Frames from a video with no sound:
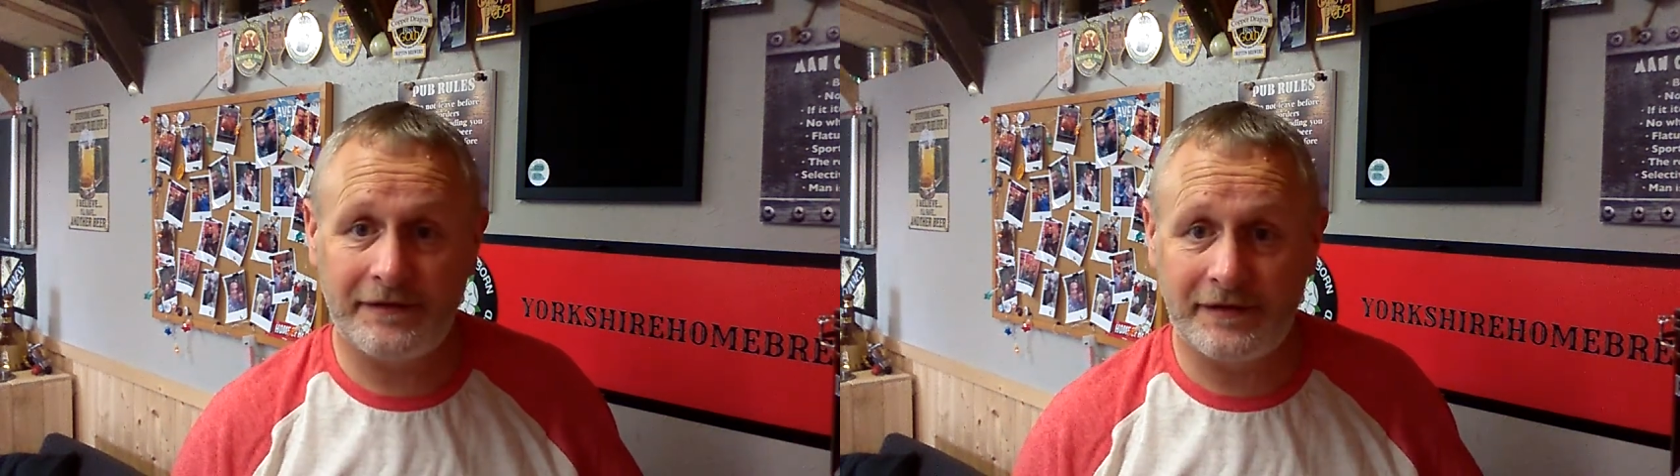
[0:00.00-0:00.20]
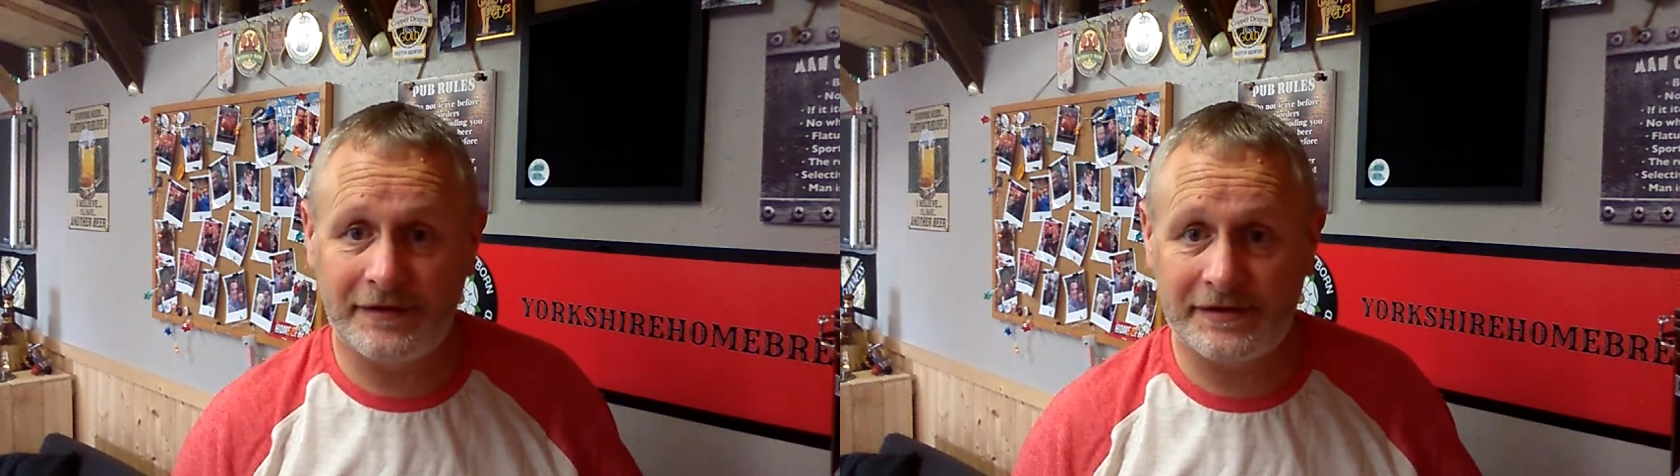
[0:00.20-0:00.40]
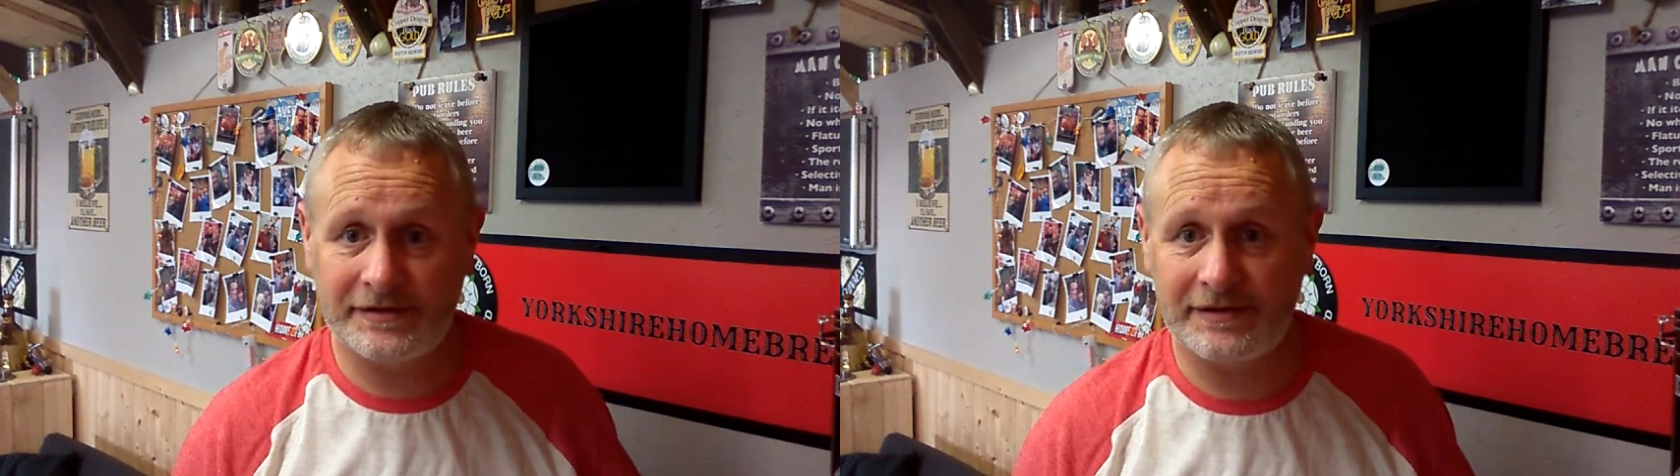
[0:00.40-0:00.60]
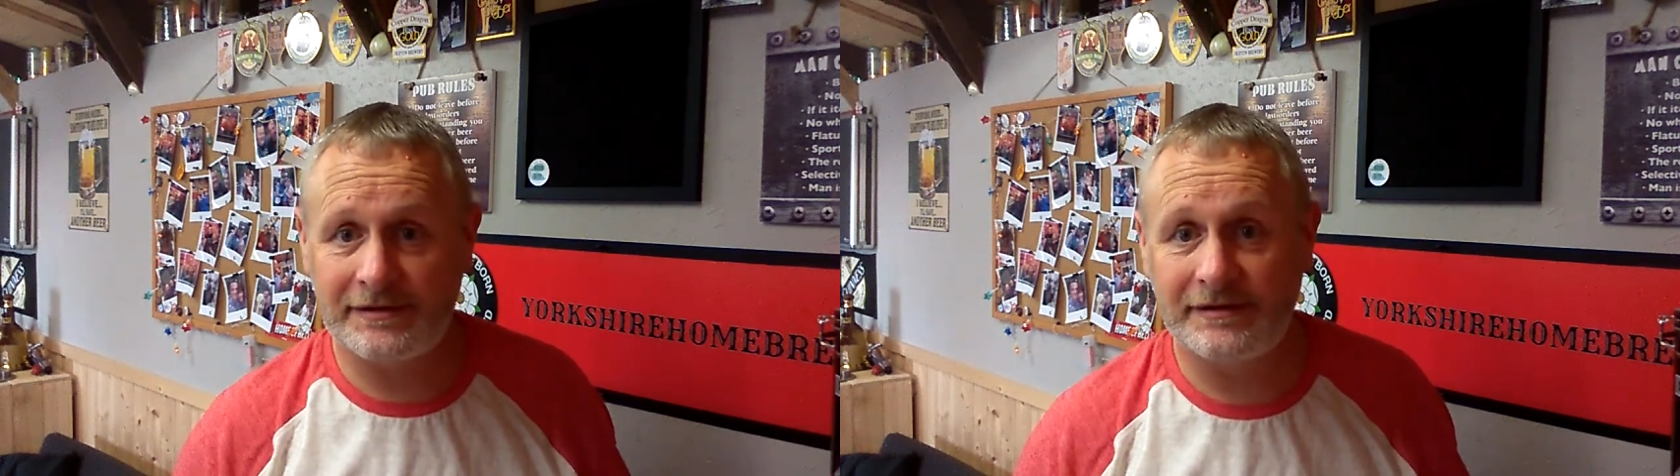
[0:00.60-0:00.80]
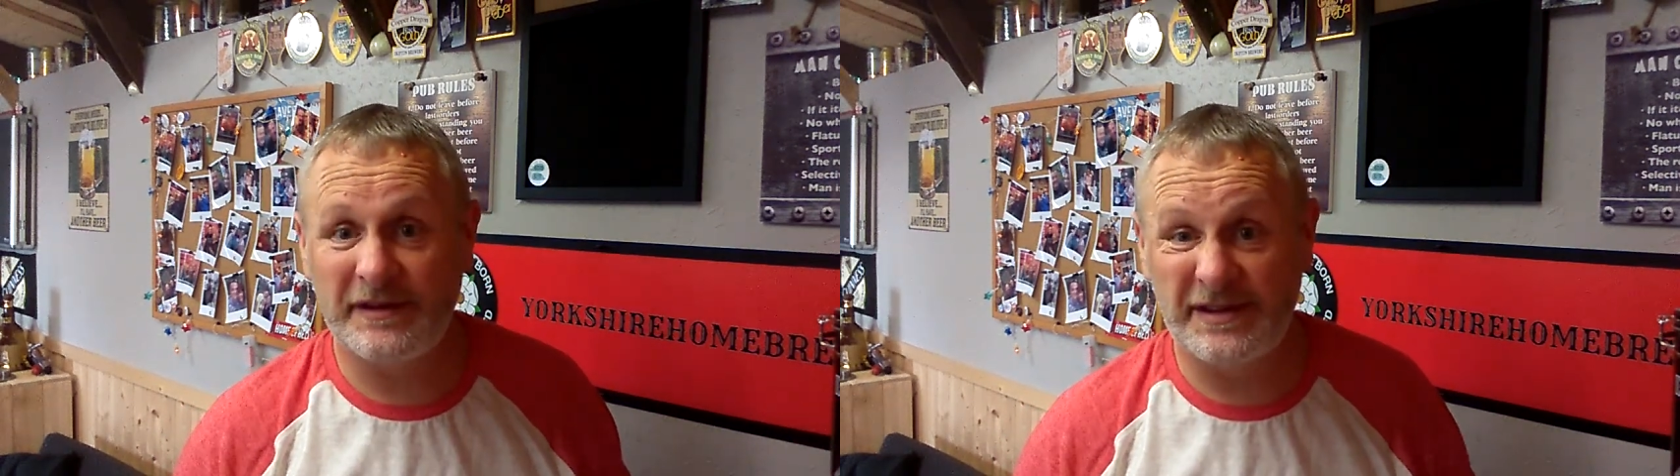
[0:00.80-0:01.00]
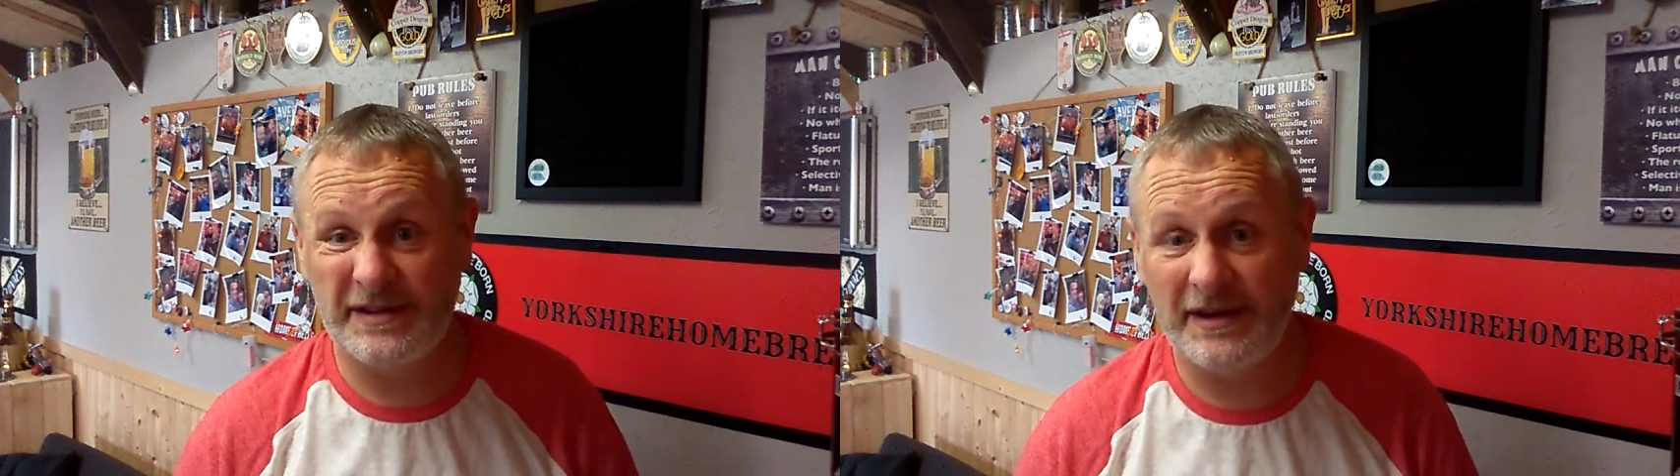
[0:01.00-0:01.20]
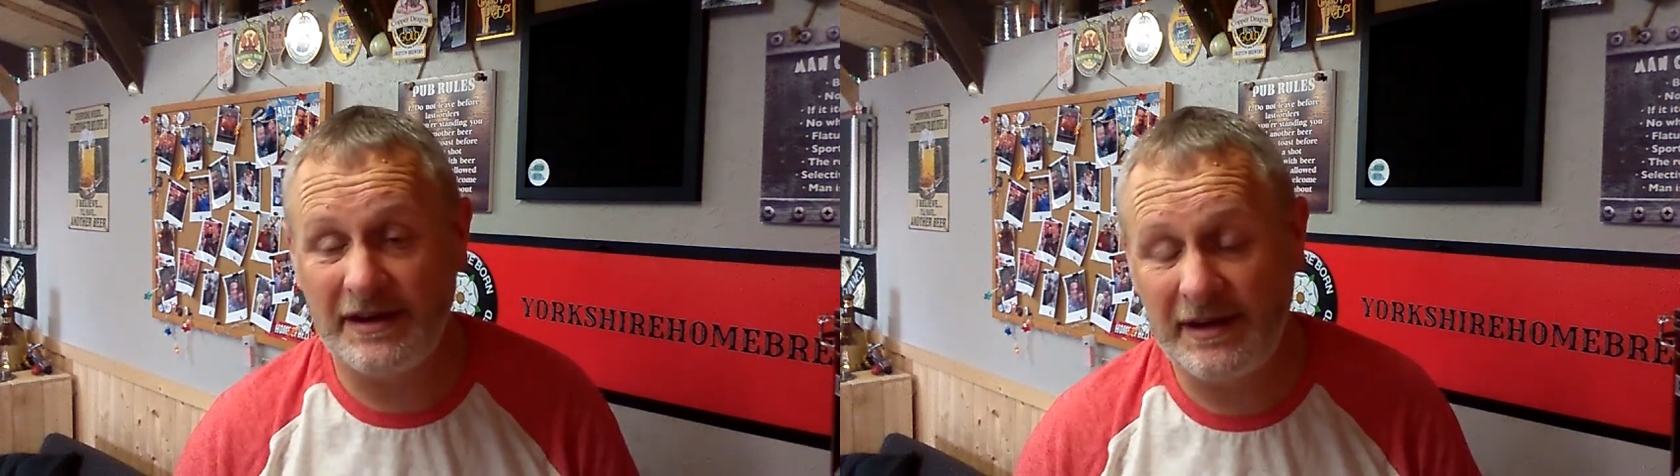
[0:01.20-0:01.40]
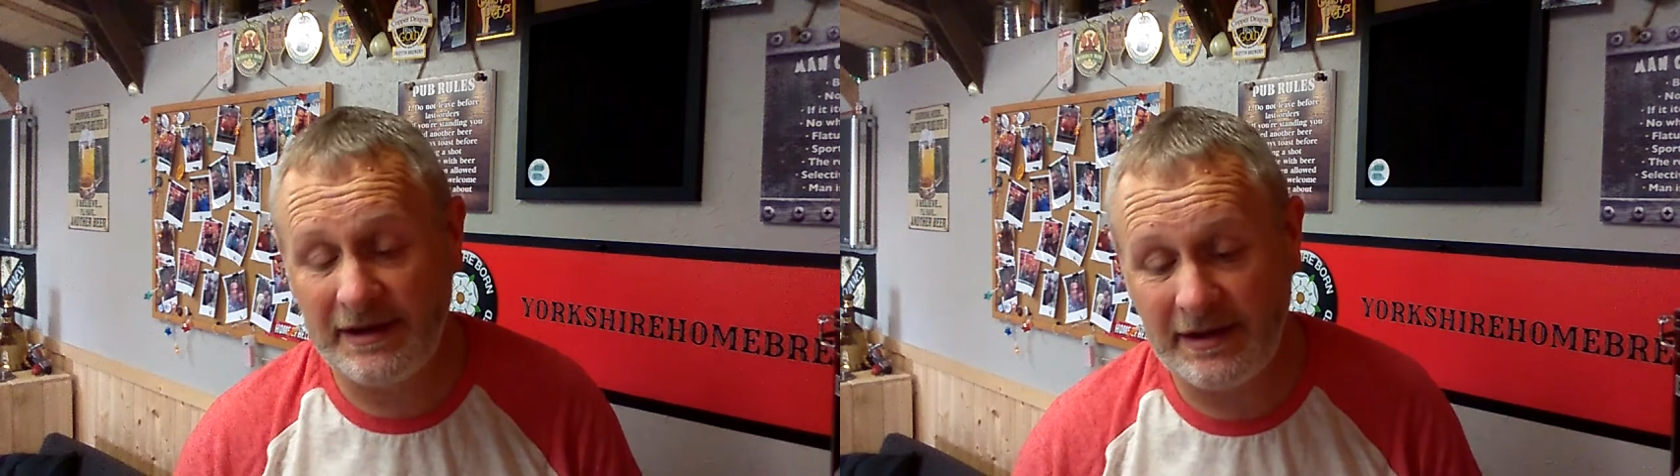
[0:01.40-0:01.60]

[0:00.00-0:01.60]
first this year.